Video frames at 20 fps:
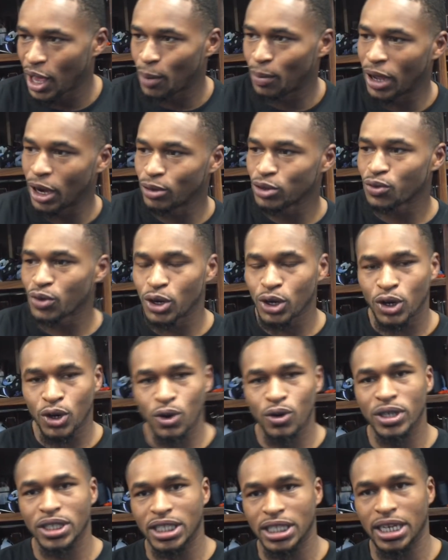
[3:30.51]
But it was real
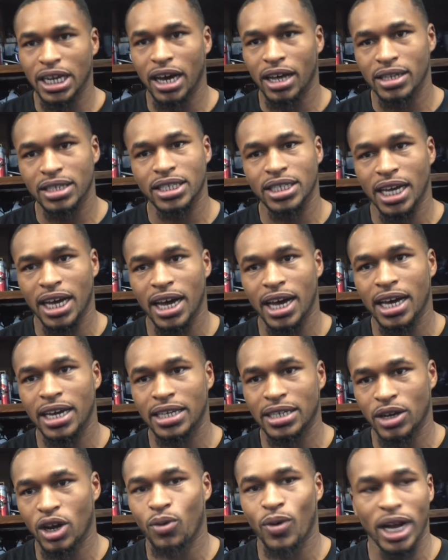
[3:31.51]
cool to see the other side, you know,